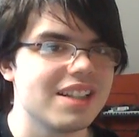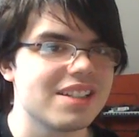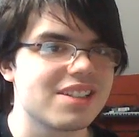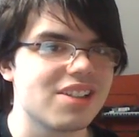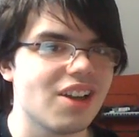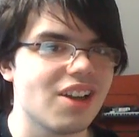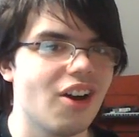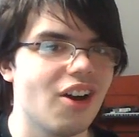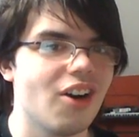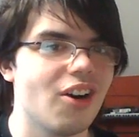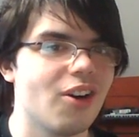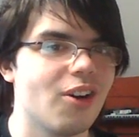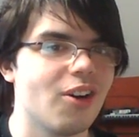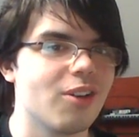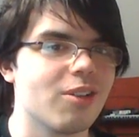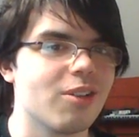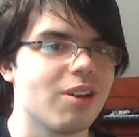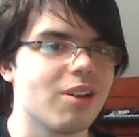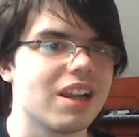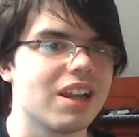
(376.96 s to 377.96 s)

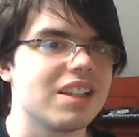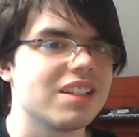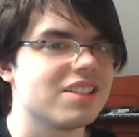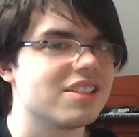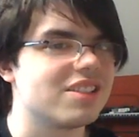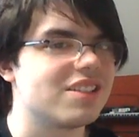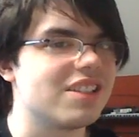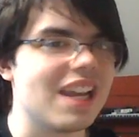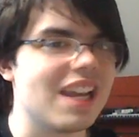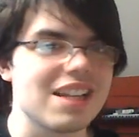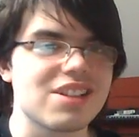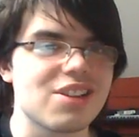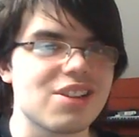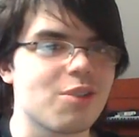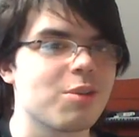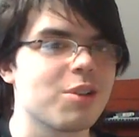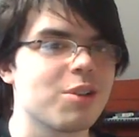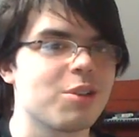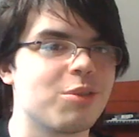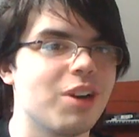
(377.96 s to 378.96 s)
so she has
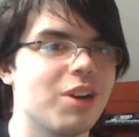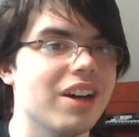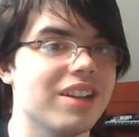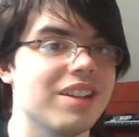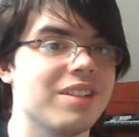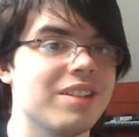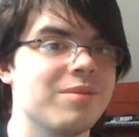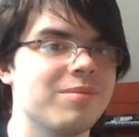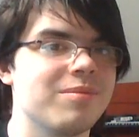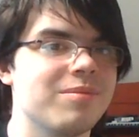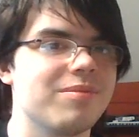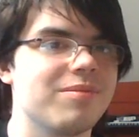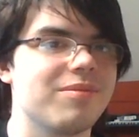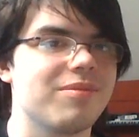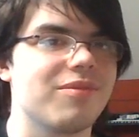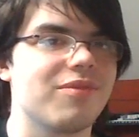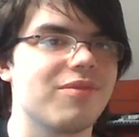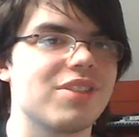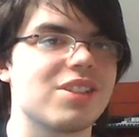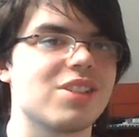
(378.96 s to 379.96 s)
nowhere to run,
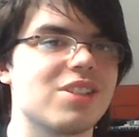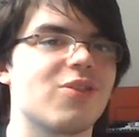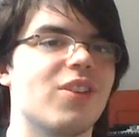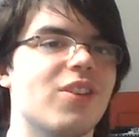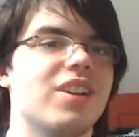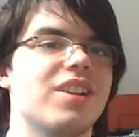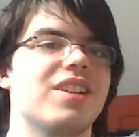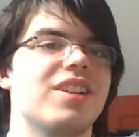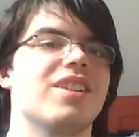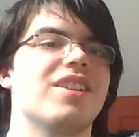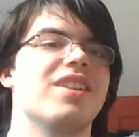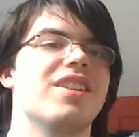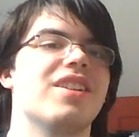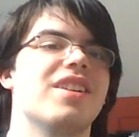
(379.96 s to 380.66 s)
which is funny.